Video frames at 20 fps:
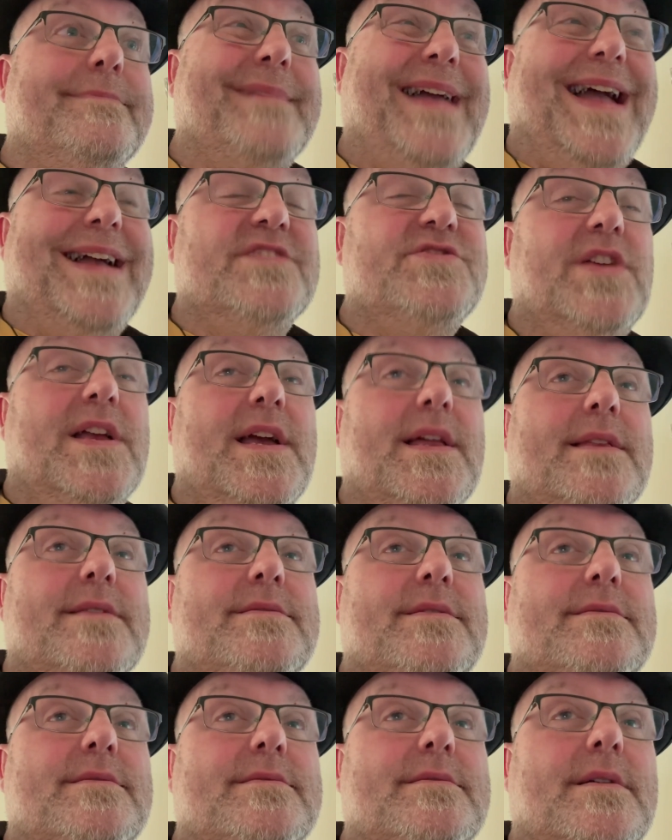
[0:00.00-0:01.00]
Actually had
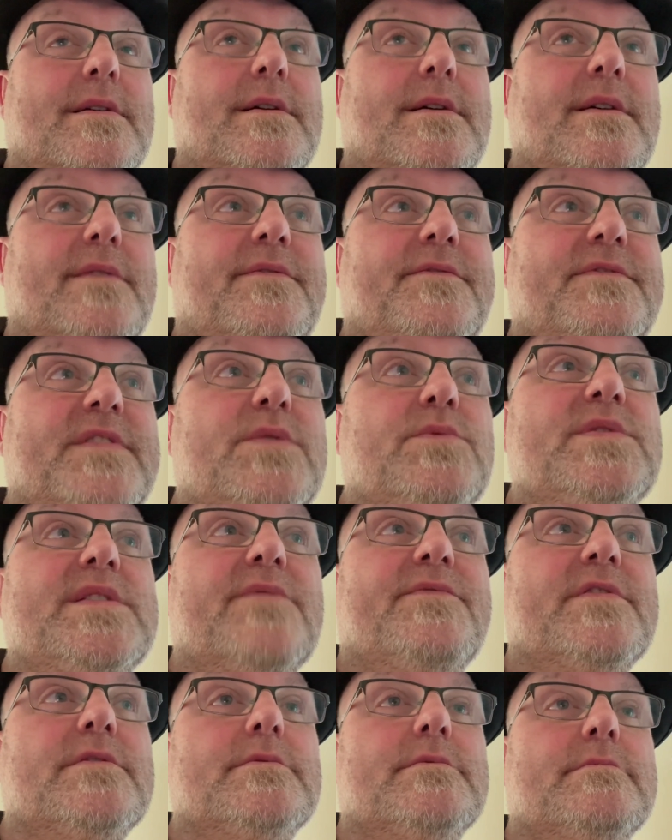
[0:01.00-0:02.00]
a few
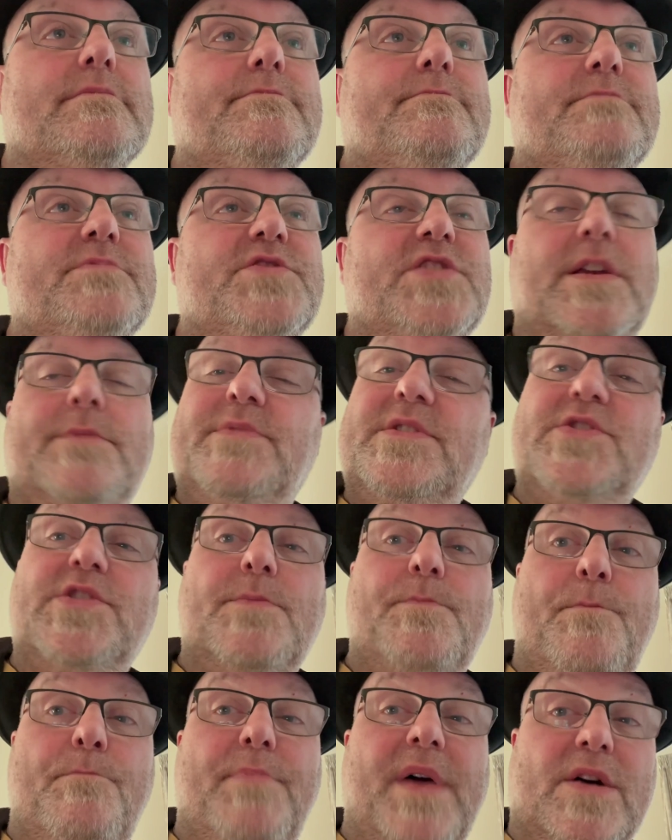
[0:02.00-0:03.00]
different
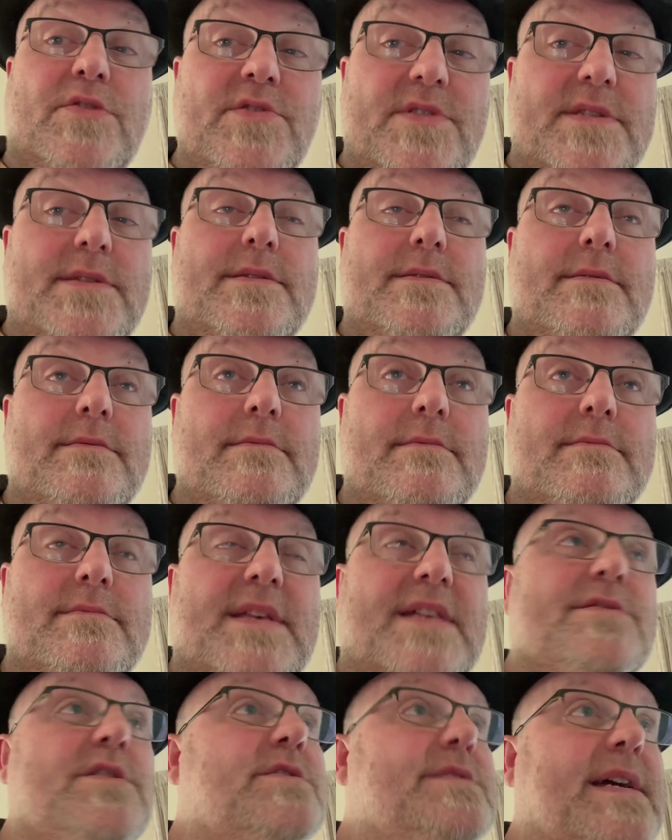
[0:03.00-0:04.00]
championship belts.
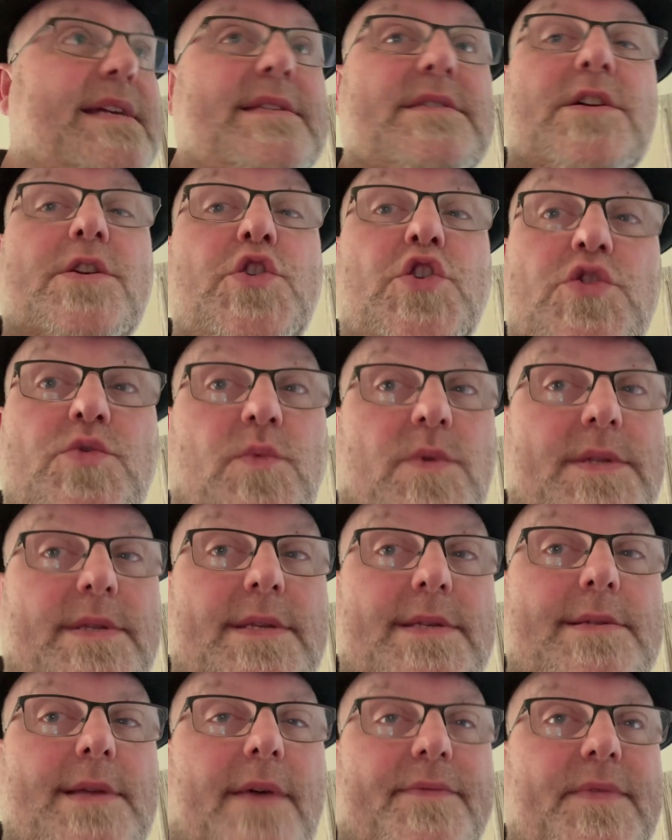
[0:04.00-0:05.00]
Looked like the good
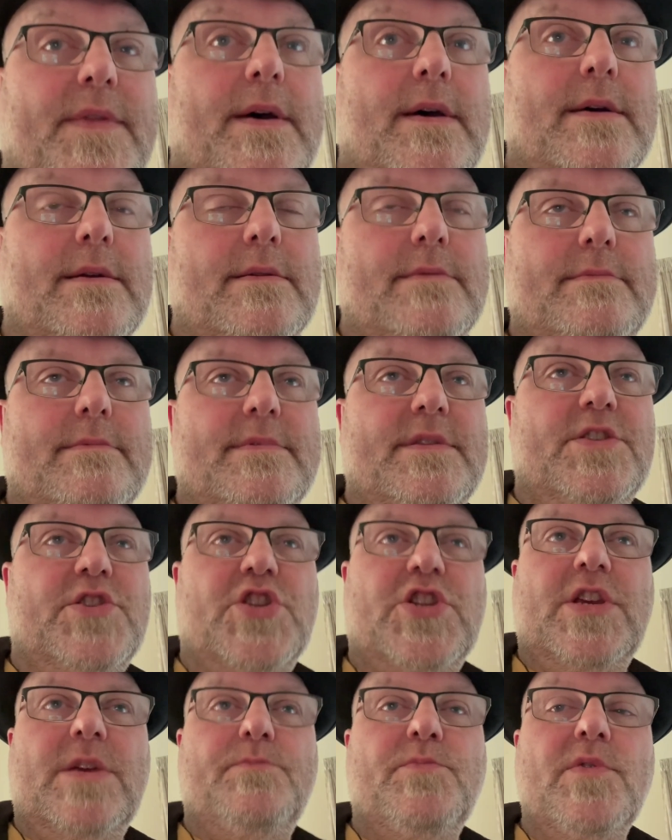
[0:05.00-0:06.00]
ones, not the
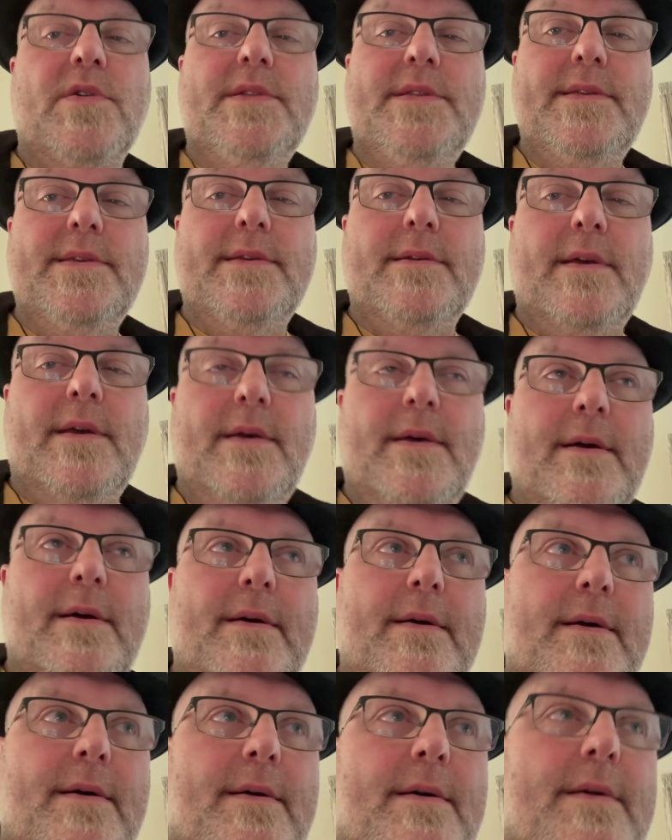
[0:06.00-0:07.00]
cheap ones.
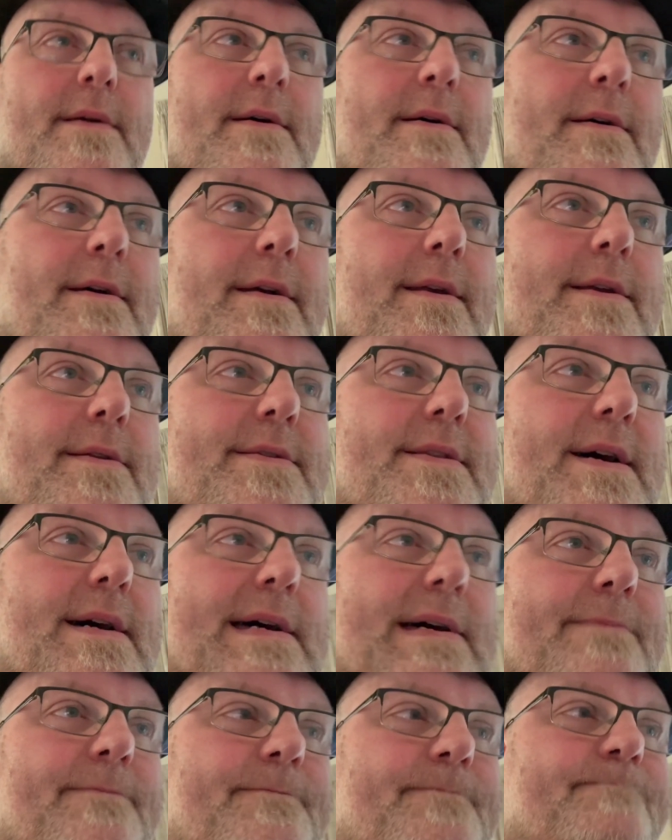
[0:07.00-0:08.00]
And
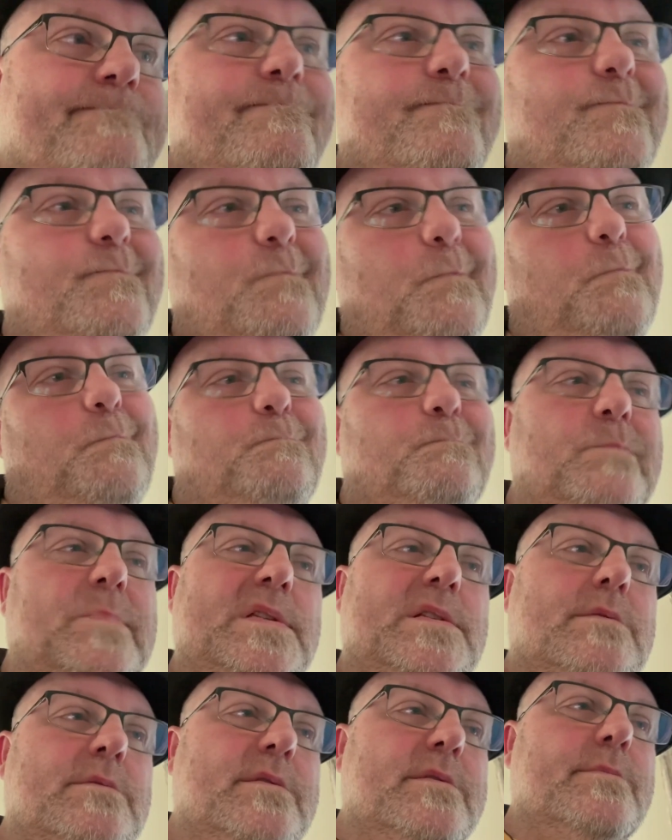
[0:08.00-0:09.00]
my
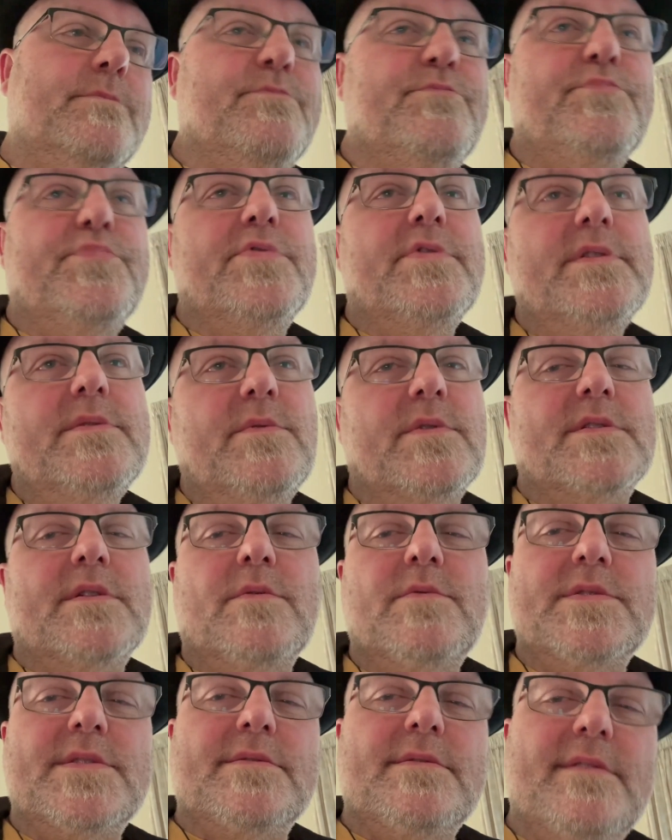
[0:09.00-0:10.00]
boy would
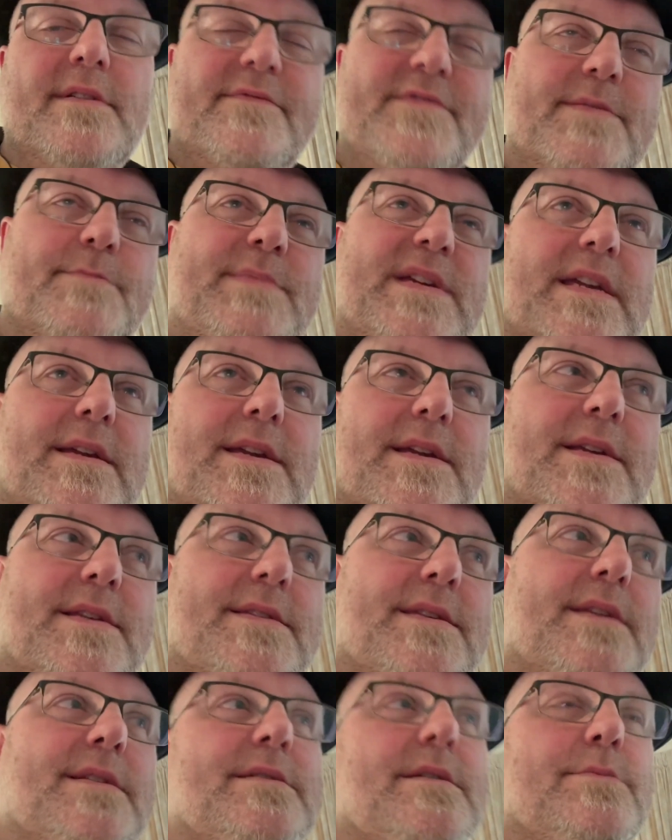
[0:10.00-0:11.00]
always love to be
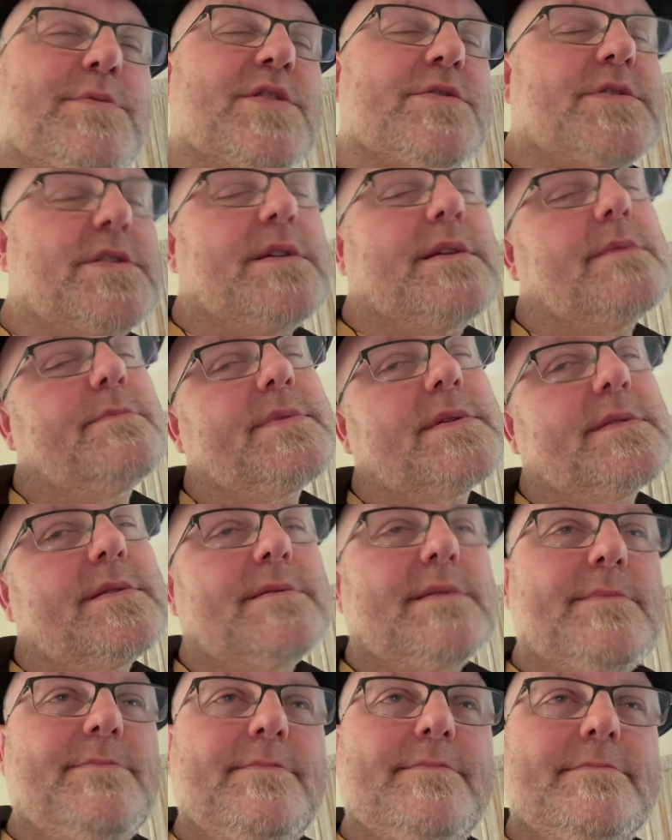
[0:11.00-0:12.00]
ECW champion,
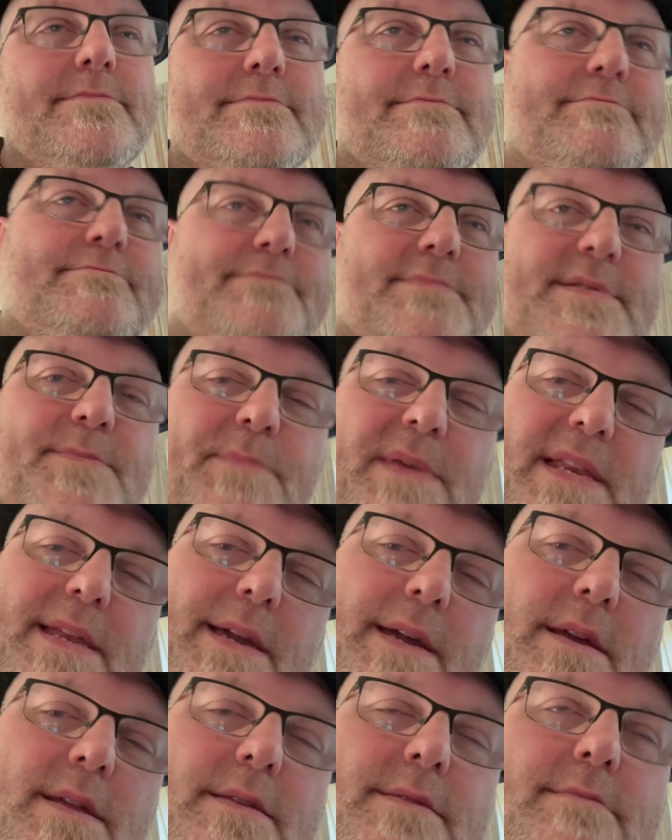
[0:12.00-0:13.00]
so
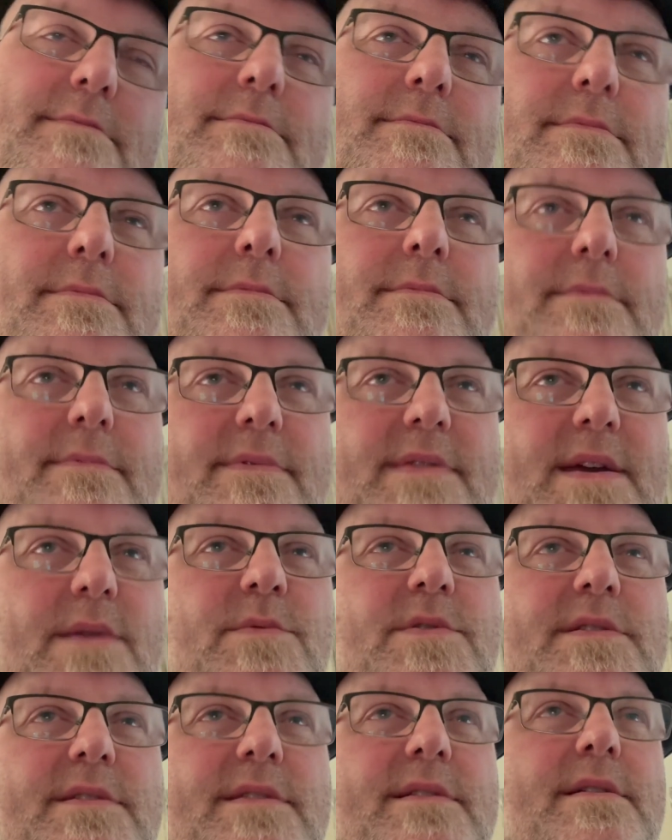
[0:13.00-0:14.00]
depending on that
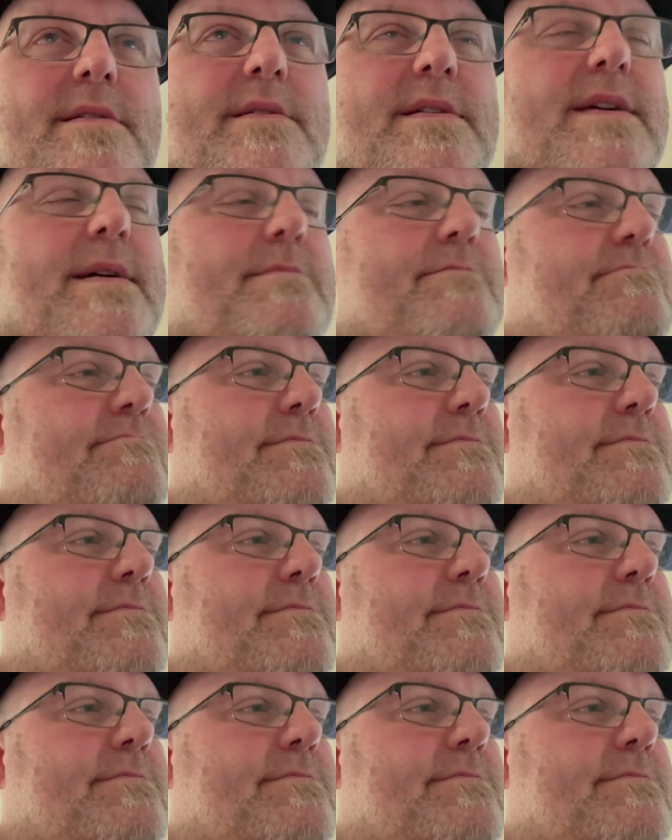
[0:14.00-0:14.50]
one's there, that